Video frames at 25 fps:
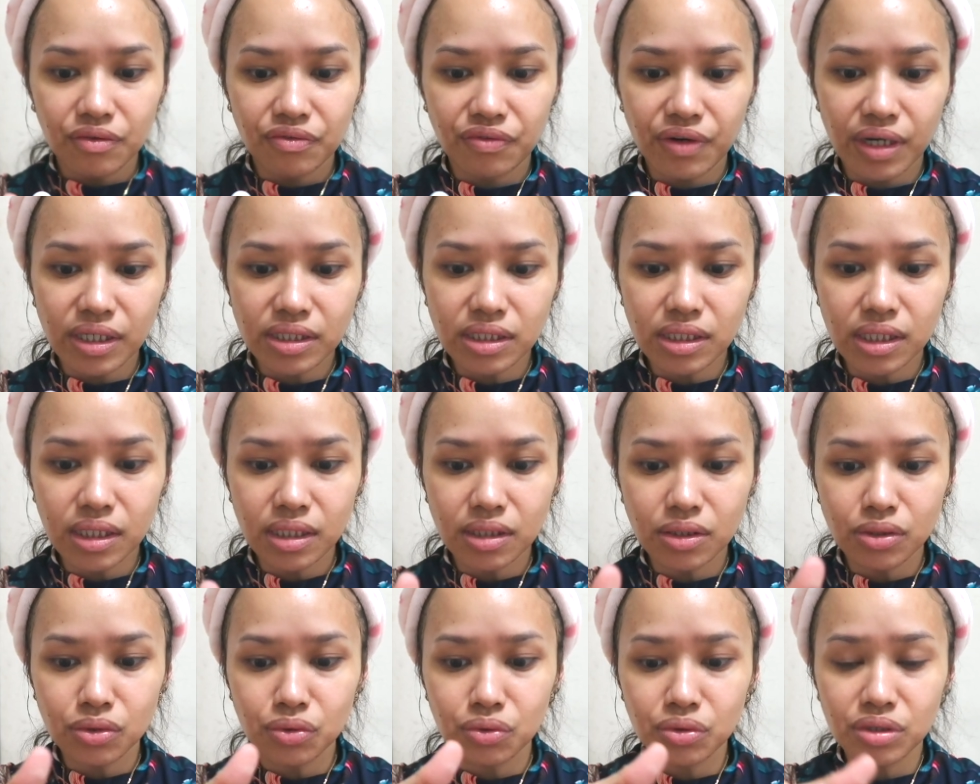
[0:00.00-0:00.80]

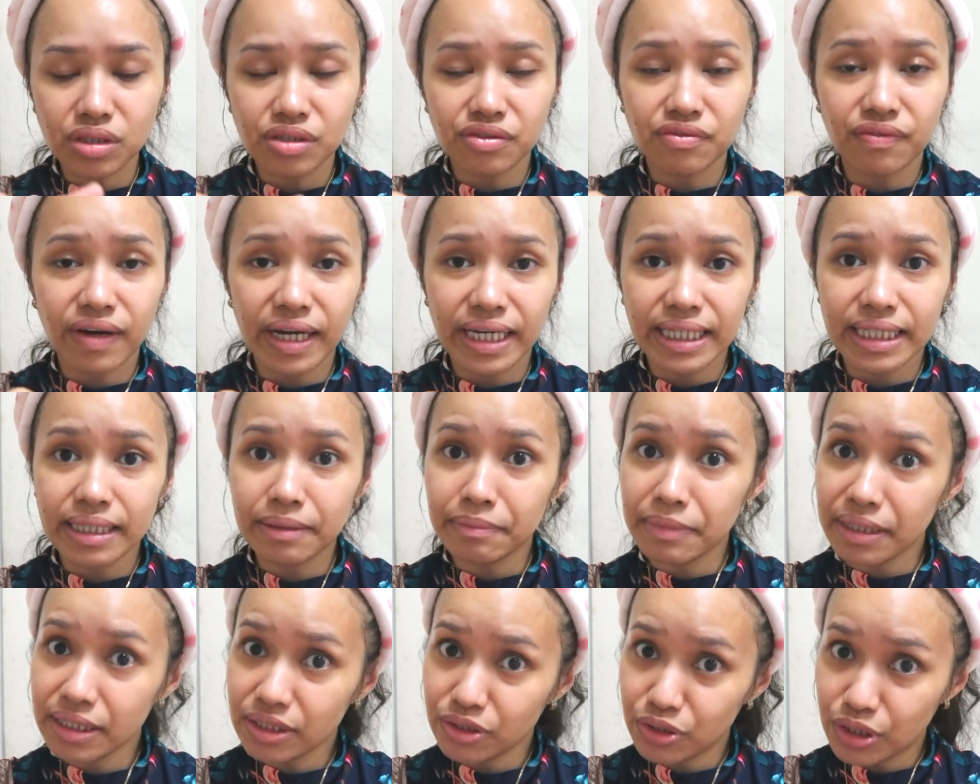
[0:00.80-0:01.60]
freshly juiced
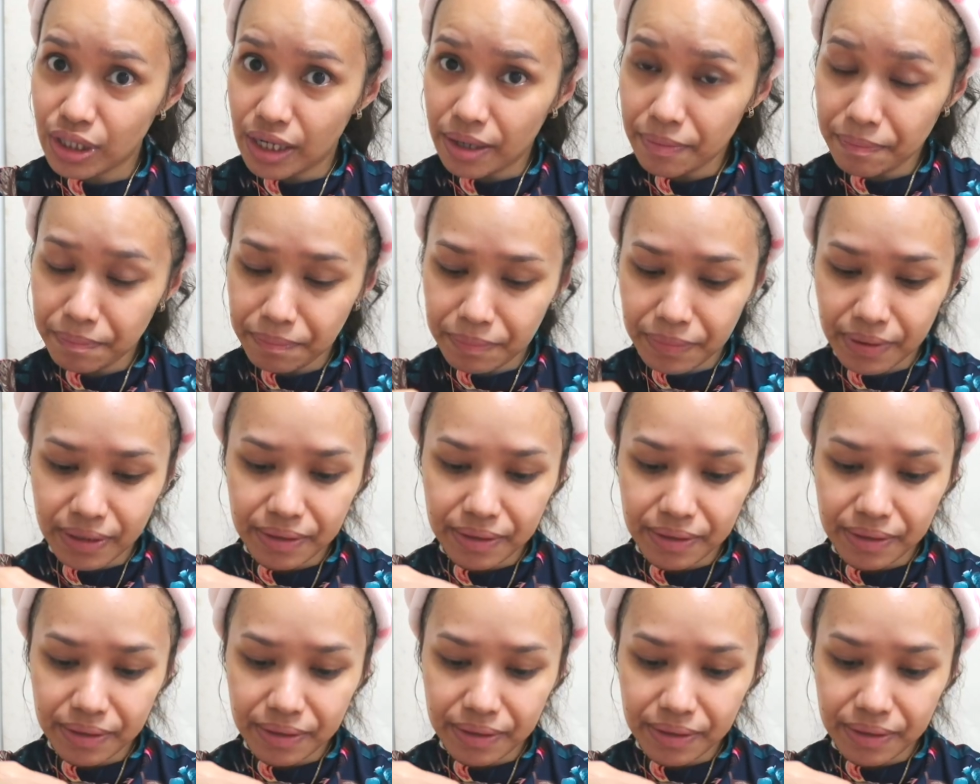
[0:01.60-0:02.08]
vitamin drop.